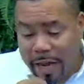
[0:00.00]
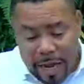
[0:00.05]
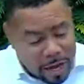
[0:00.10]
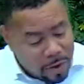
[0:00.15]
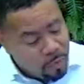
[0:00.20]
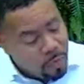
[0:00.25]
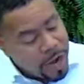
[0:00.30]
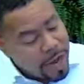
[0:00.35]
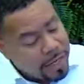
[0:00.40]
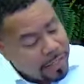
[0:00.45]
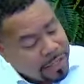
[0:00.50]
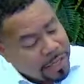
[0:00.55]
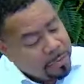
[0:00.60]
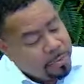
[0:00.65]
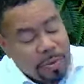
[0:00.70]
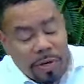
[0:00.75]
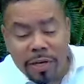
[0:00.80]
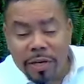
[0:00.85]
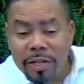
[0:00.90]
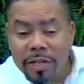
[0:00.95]
And why does he
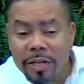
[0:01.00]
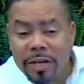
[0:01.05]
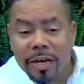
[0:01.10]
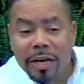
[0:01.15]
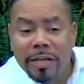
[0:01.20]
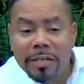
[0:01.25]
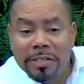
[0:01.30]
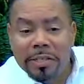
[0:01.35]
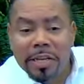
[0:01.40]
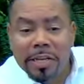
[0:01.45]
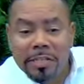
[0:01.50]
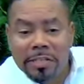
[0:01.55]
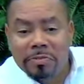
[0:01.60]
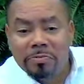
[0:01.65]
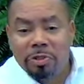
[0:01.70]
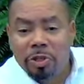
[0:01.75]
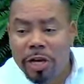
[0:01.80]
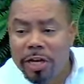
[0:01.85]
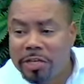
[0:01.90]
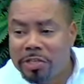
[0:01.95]
put it in the context of
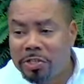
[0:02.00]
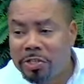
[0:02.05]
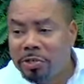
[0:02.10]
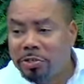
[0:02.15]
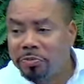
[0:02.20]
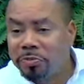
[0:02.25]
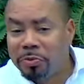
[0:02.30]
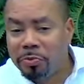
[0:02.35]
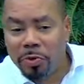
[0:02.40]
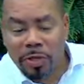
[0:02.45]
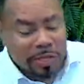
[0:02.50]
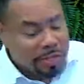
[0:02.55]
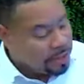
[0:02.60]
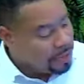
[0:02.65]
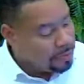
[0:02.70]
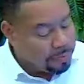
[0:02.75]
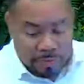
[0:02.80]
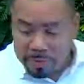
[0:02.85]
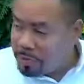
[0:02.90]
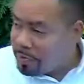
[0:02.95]
trying to search for
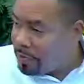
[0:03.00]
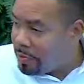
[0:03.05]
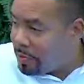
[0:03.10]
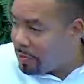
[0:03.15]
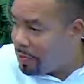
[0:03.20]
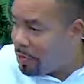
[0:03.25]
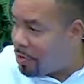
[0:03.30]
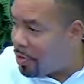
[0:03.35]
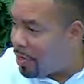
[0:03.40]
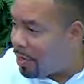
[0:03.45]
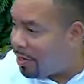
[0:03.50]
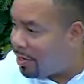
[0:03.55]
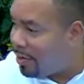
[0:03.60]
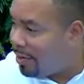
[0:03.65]
wisdom? Go ahead.